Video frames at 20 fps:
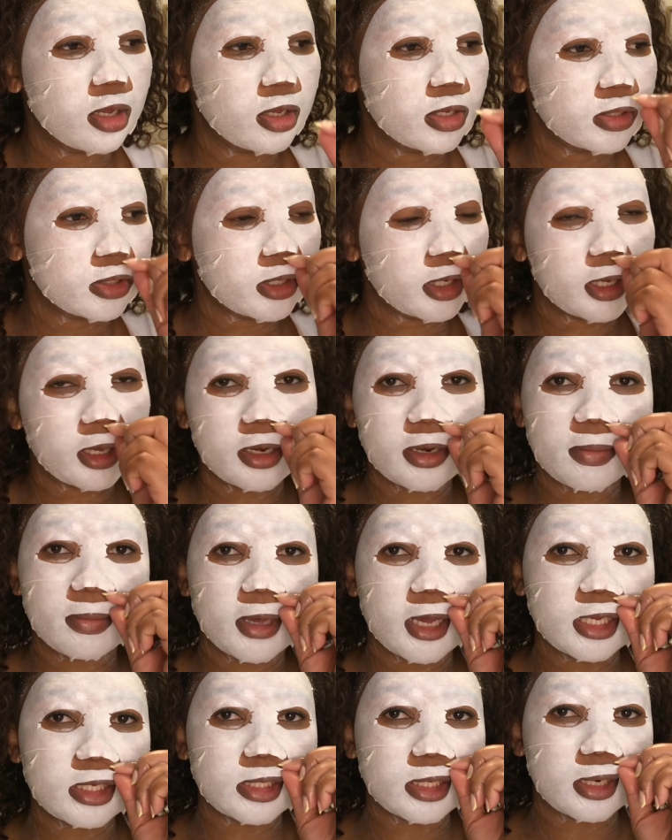So you can
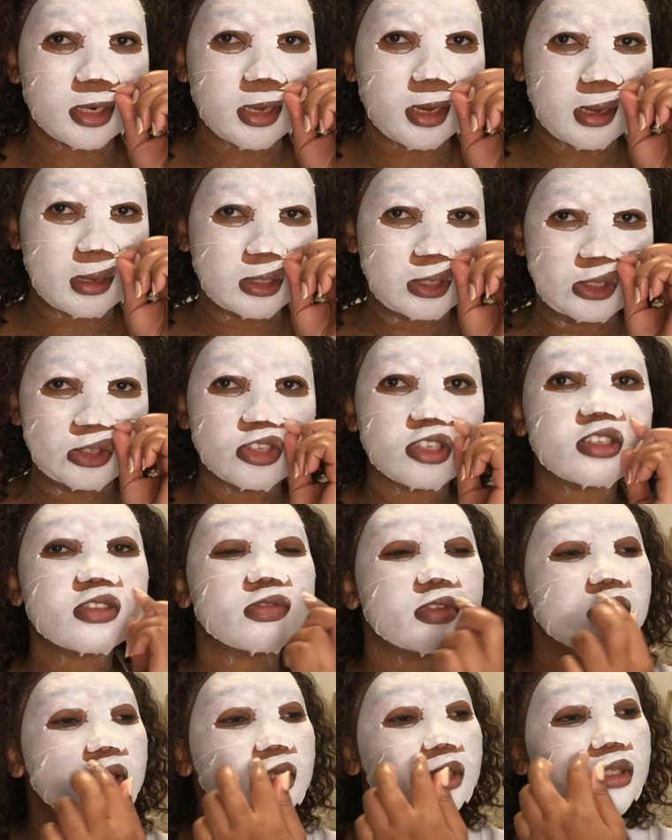imagine how
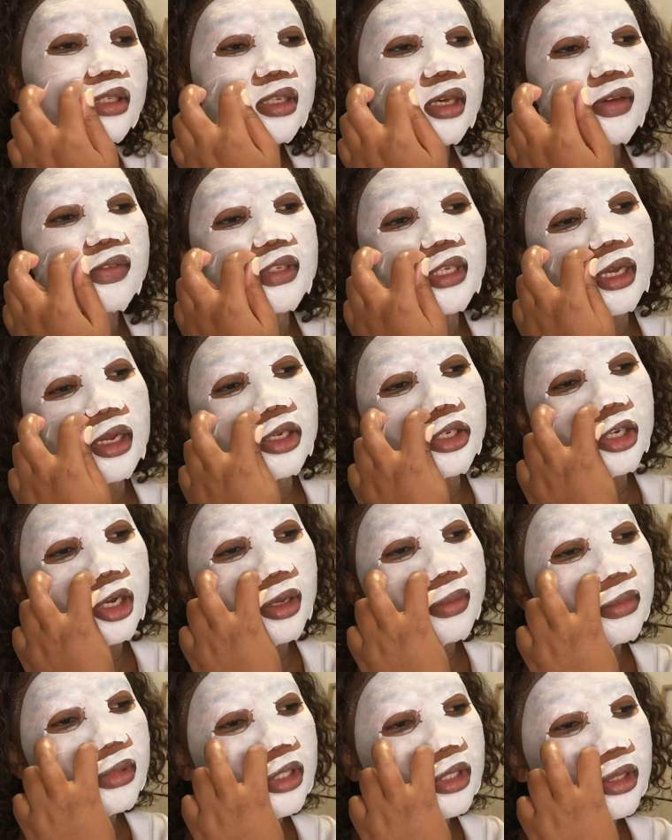stressful it is to have 10
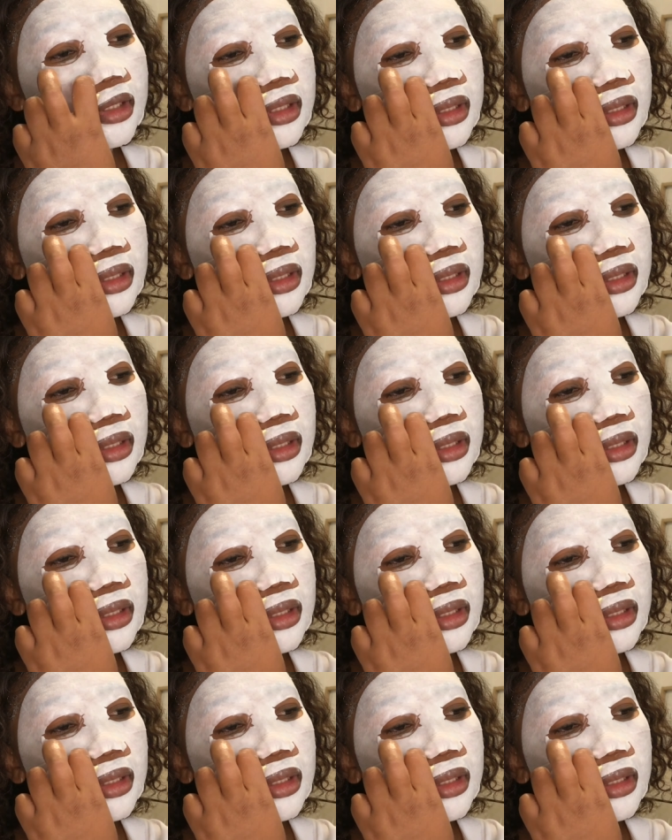jobs.